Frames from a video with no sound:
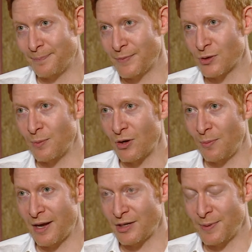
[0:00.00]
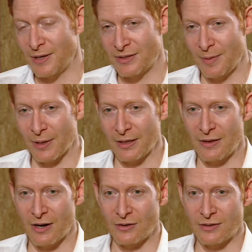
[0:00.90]
So middle management is typically
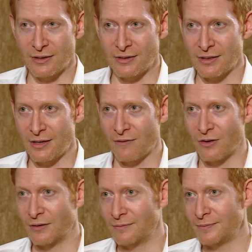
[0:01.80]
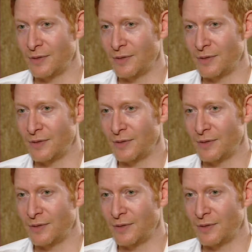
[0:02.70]
there to govern,